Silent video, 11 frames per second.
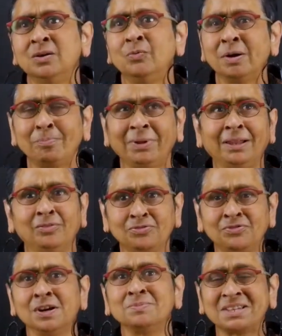where
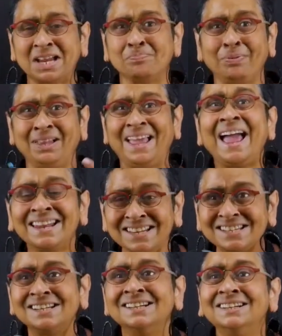firms had
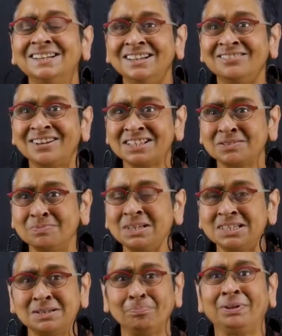planned
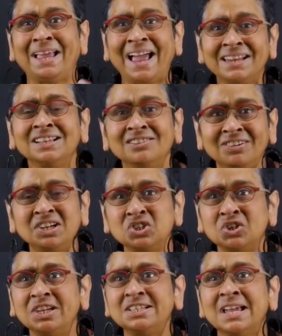investment and planned
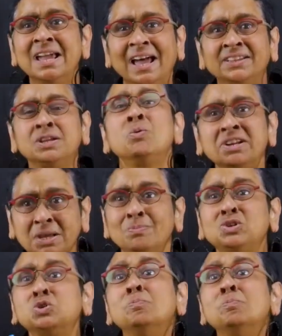inventories, and they weren't able to